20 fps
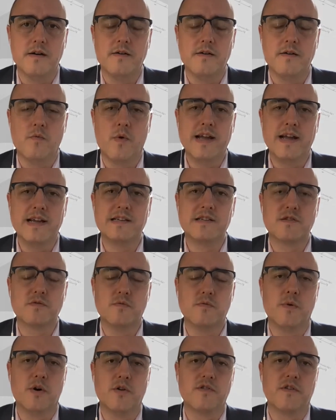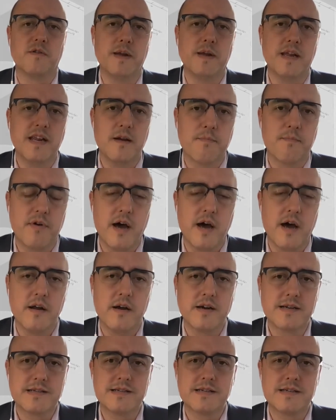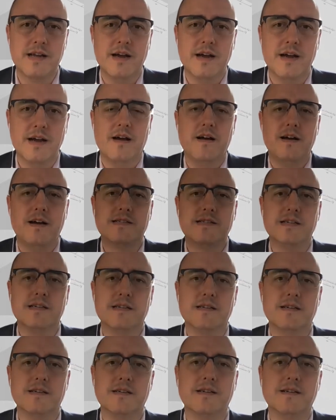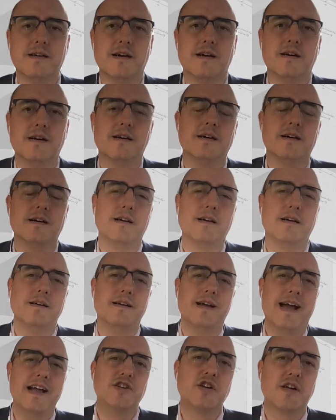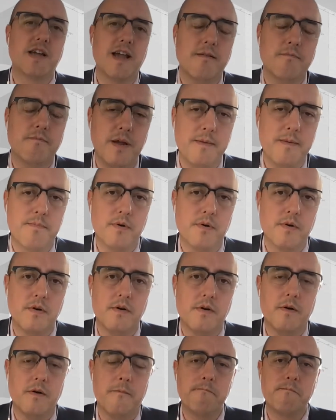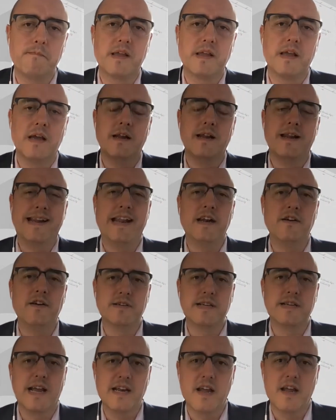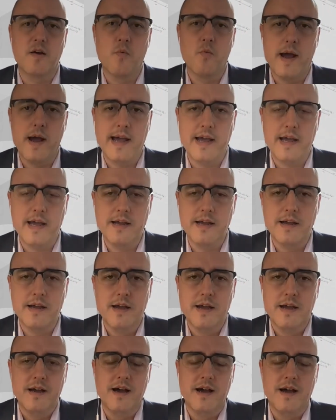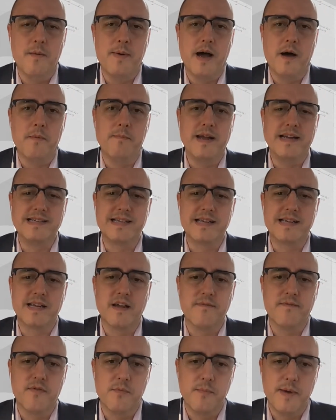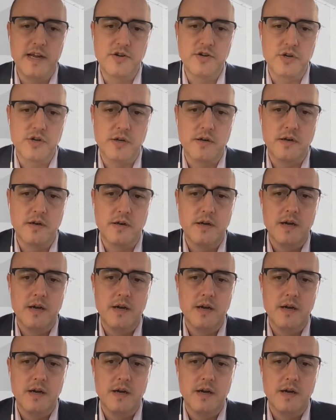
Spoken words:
ways through multimedia products to educate people in an entertaining way about basic information